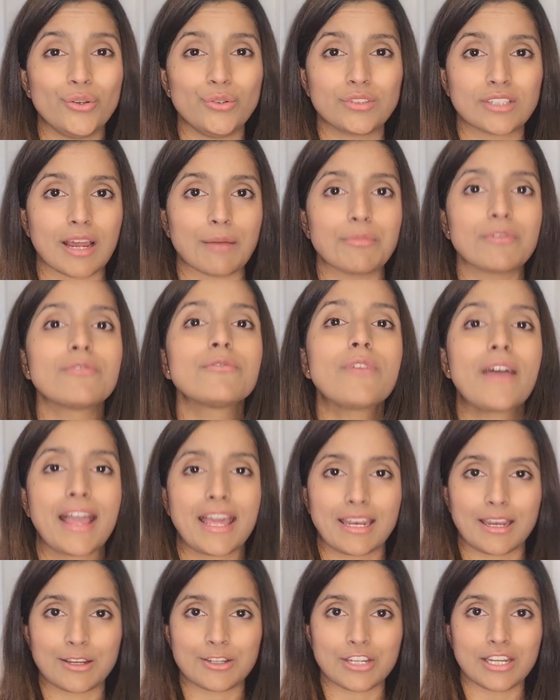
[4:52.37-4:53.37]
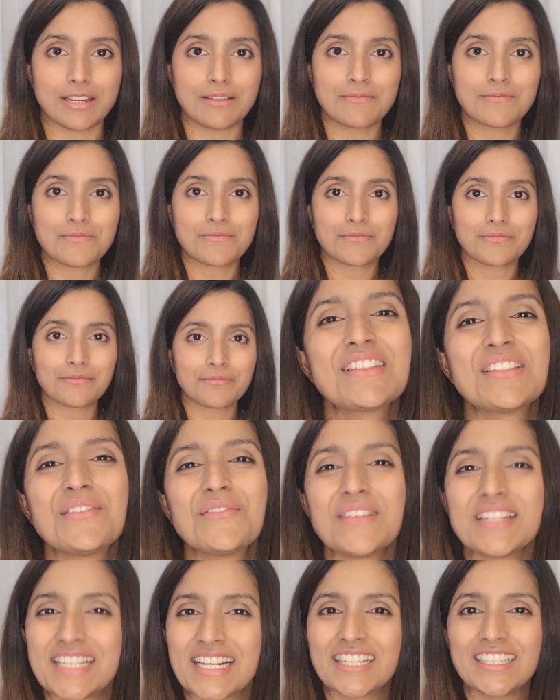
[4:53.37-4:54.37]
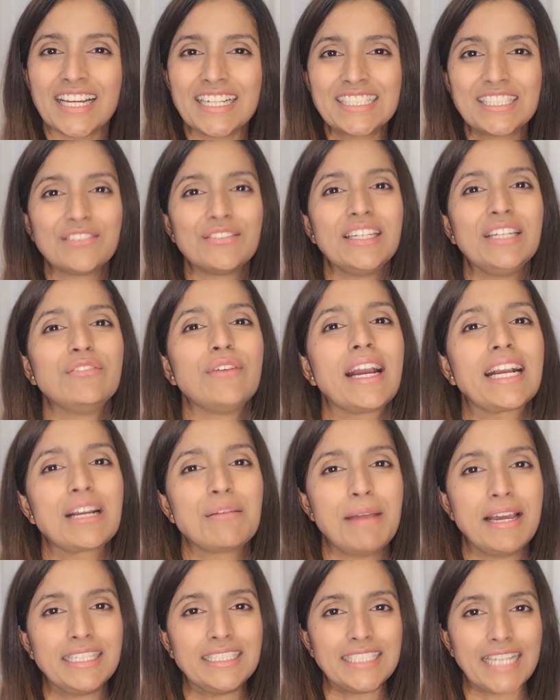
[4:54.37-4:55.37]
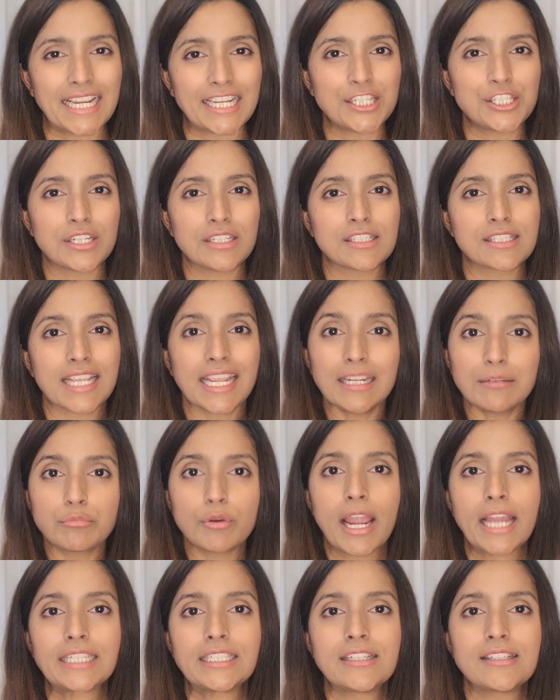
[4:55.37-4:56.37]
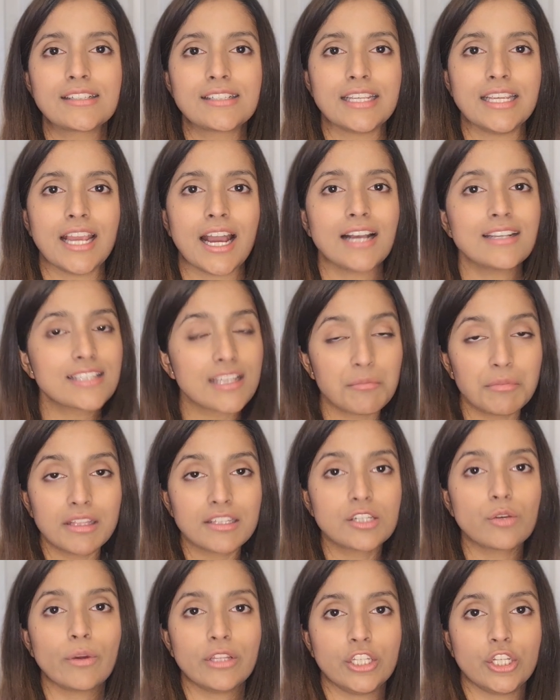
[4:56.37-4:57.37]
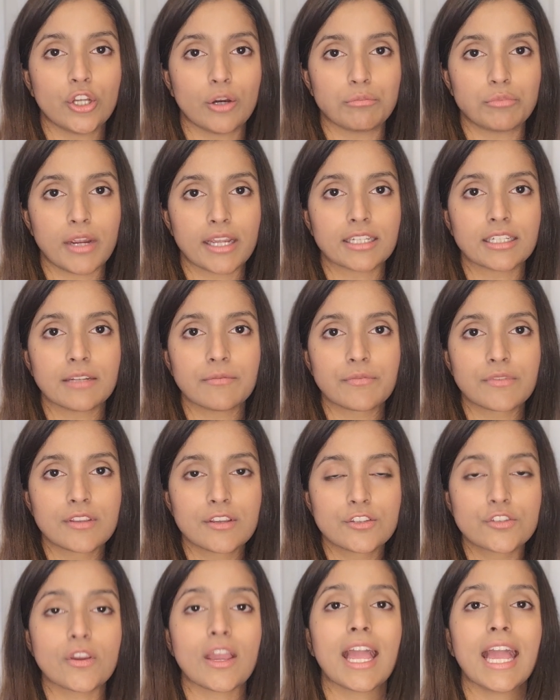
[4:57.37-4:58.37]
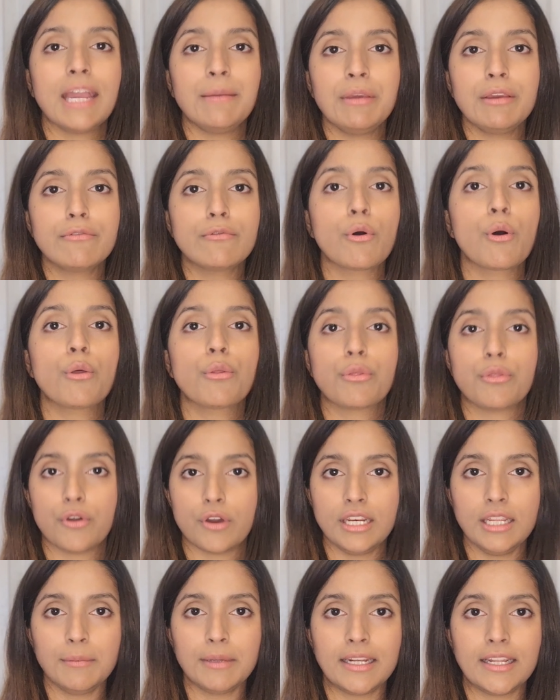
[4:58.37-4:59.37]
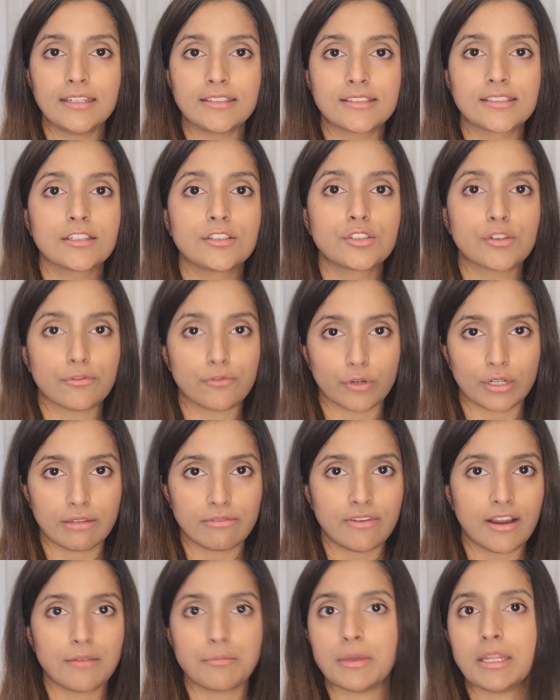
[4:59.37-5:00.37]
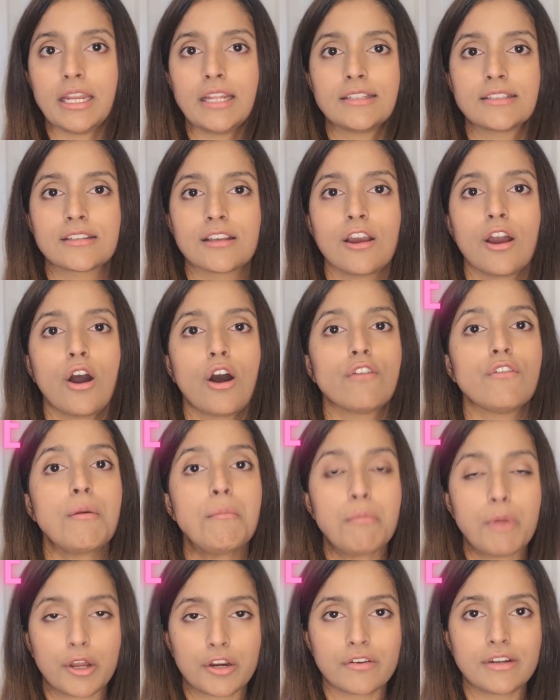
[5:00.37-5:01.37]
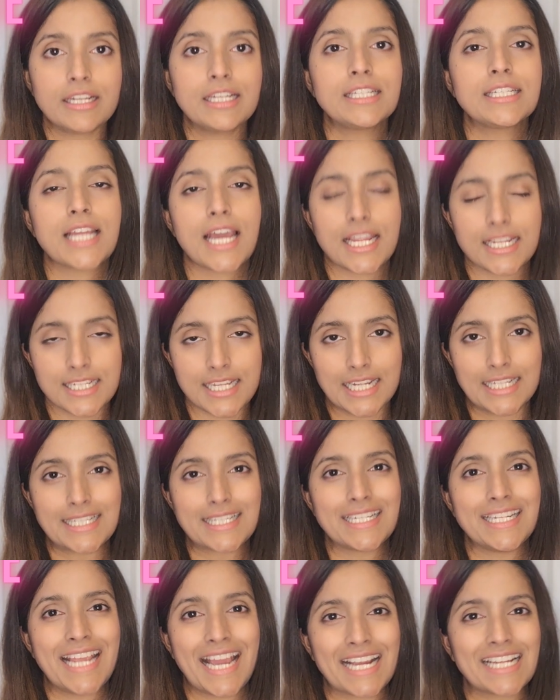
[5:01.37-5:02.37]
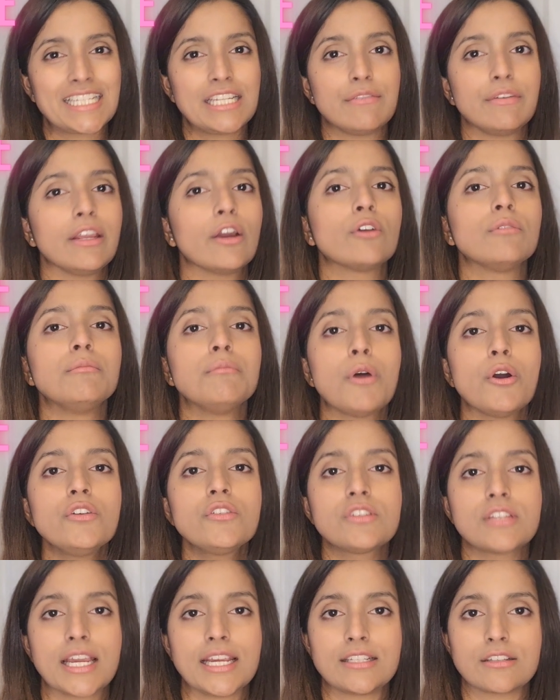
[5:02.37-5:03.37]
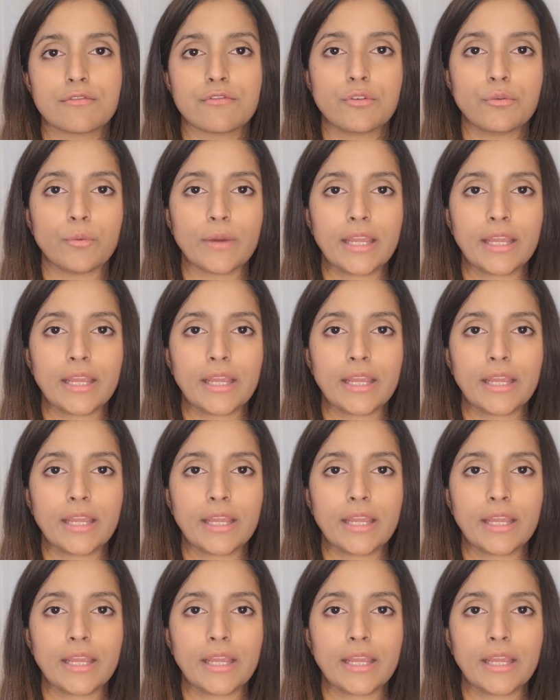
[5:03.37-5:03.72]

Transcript: used up for energy. The physical activity recommendations in pregnancy are similar to when you're not pregnant. So aiming for 30 minutes to 45 minutes of a moderate intensity activity on most days of the